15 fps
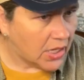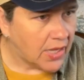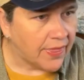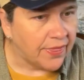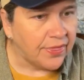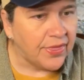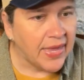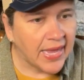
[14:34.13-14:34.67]

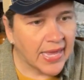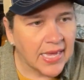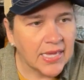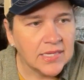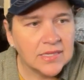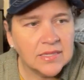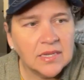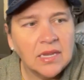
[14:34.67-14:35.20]

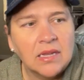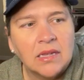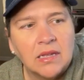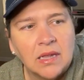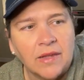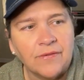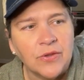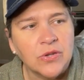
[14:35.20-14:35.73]
This,
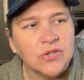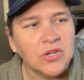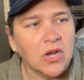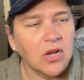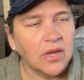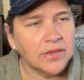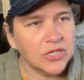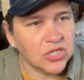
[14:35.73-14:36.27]
if you
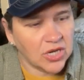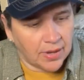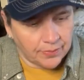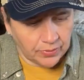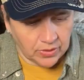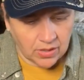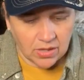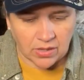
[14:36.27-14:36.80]
saw the shop
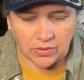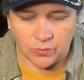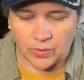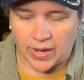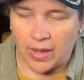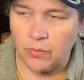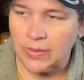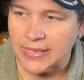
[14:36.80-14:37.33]
along, when
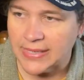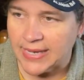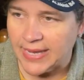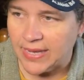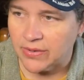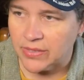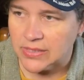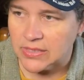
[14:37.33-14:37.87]
I went
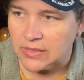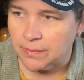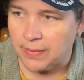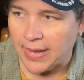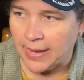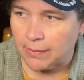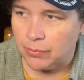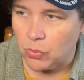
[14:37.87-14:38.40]
down into the
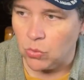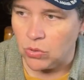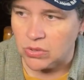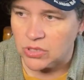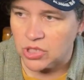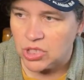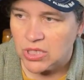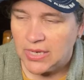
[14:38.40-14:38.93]
back
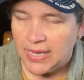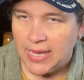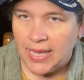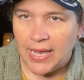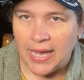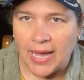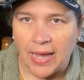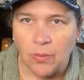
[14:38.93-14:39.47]
porch,
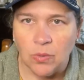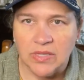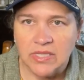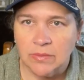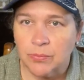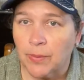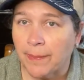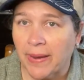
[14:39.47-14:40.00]
I
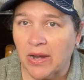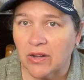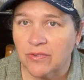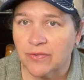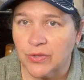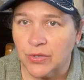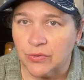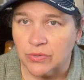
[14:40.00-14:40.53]
wasn't prepared
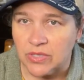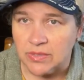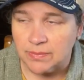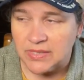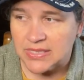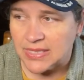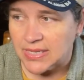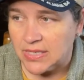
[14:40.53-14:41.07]
for the
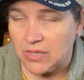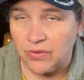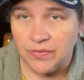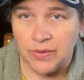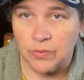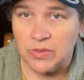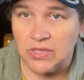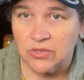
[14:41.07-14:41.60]
Christmas. I didn't know if
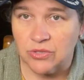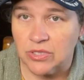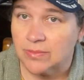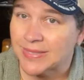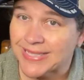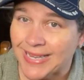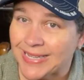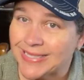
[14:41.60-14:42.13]
there was
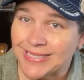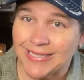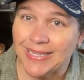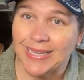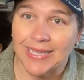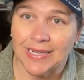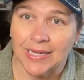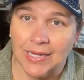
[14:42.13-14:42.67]
Christmas. I didn't
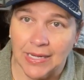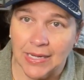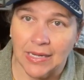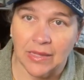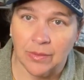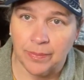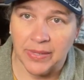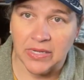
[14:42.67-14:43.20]
see it in any of
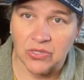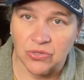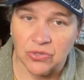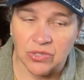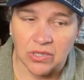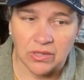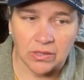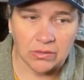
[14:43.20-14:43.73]
the pictures
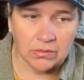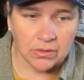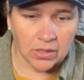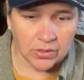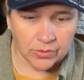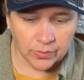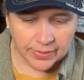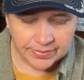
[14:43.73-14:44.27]
on their
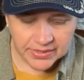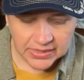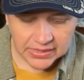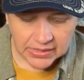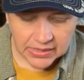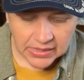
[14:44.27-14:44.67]
website.